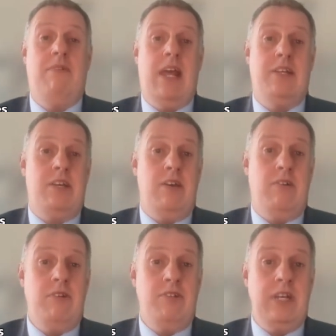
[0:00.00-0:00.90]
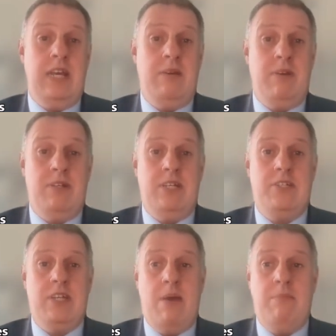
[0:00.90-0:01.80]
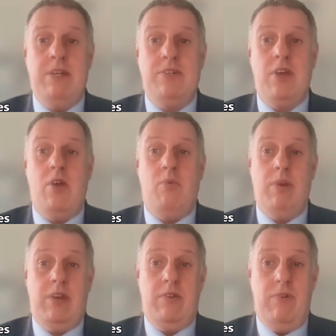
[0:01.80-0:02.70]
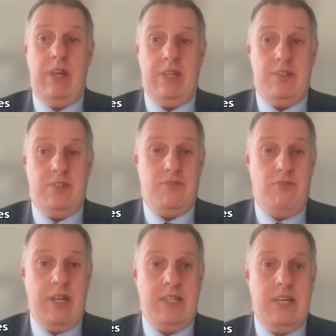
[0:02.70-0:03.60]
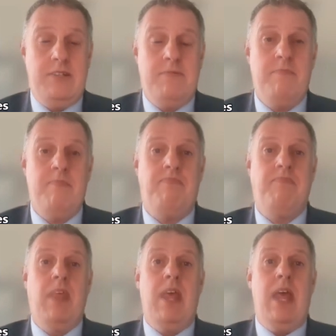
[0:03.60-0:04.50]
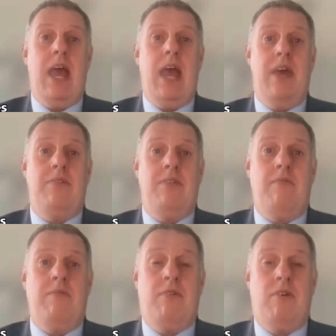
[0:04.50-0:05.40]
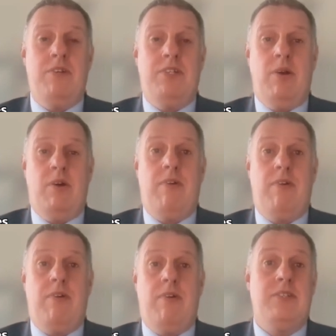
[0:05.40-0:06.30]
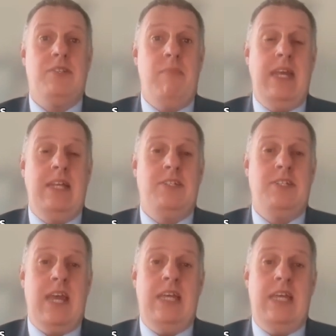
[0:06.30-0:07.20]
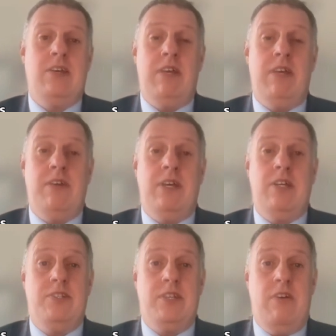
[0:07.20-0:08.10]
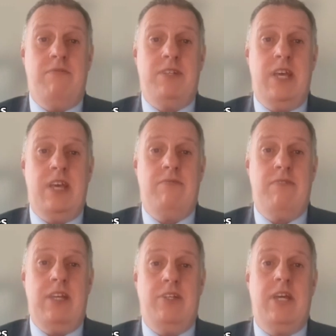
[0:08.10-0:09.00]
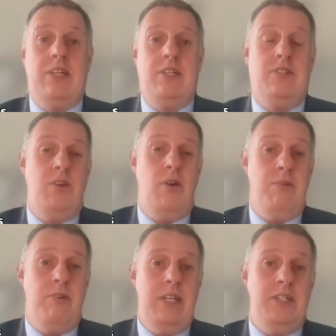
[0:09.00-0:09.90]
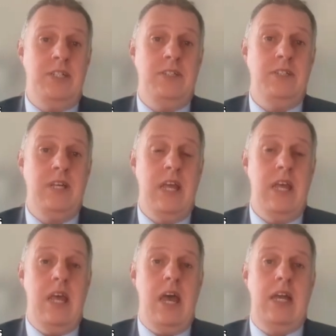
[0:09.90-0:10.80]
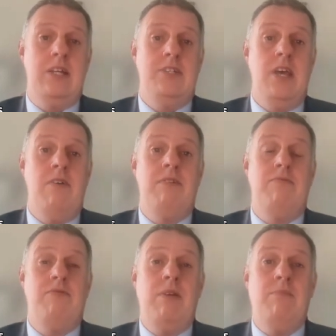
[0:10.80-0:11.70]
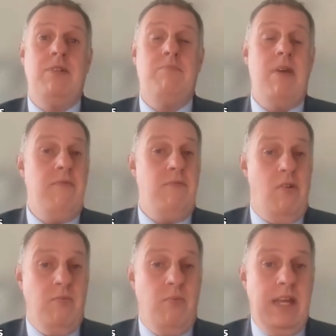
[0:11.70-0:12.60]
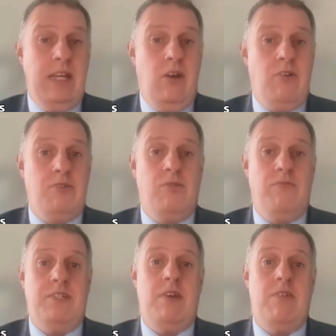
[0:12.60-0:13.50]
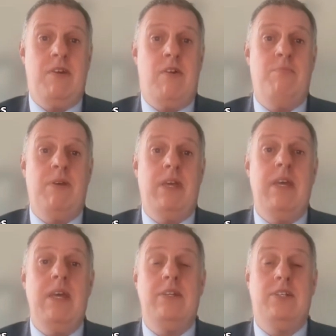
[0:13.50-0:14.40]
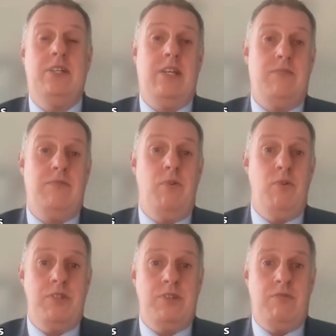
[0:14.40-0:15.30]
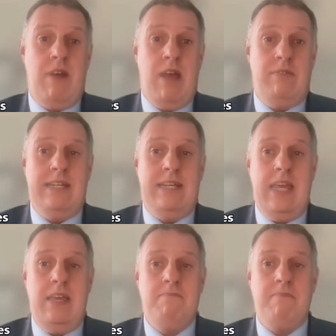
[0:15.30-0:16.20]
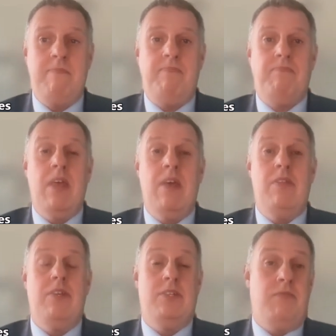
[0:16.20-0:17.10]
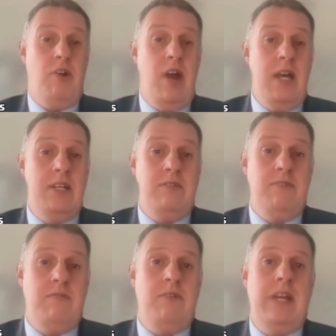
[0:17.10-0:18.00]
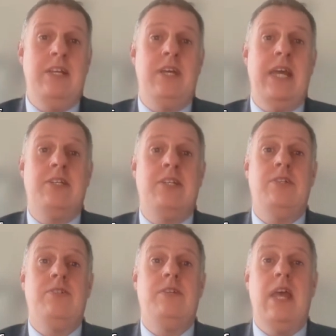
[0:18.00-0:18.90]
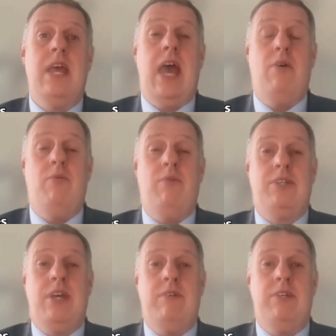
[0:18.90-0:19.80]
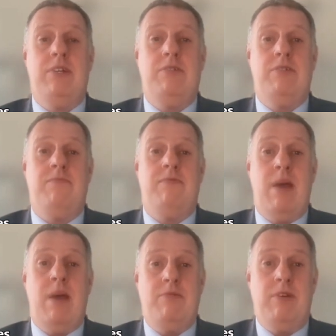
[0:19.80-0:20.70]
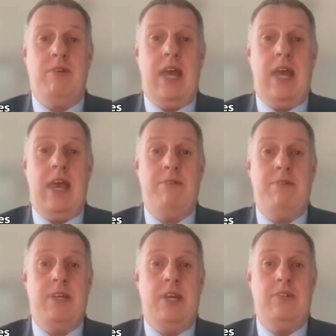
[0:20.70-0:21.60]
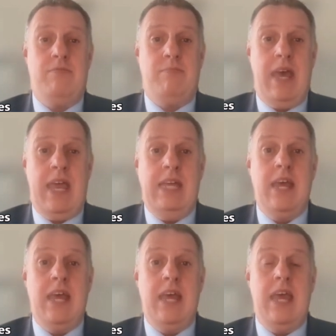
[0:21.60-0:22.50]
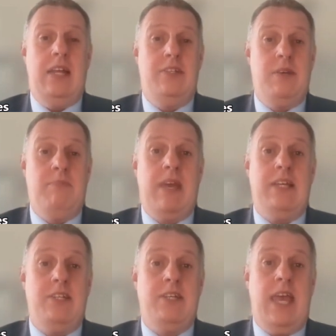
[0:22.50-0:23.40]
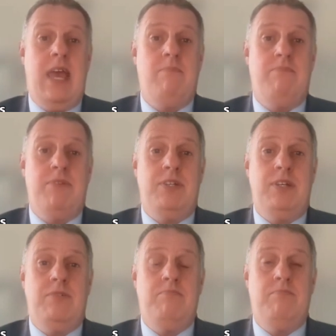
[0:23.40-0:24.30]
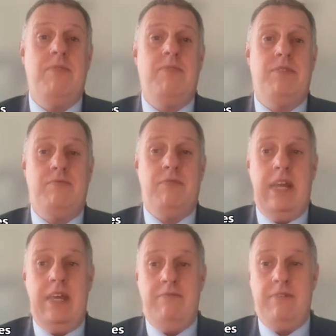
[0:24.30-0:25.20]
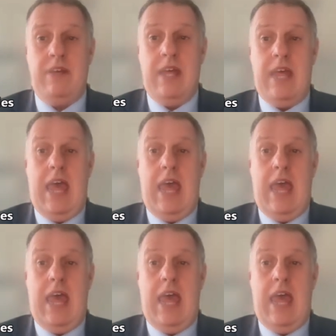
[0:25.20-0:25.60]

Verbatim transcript: If an anterior cruciate ligament is damaged, we can reconstruct it. And then for osteoarthritis, the mainstays are either conservative injections and operations. Our uh, conservative treatments may involve weight loss or physiotherapy to change the forces around the knee. There's a variety of different injections uh, which can reduce inflammatory uh, episodes of pain and in some cases can produce months of relief.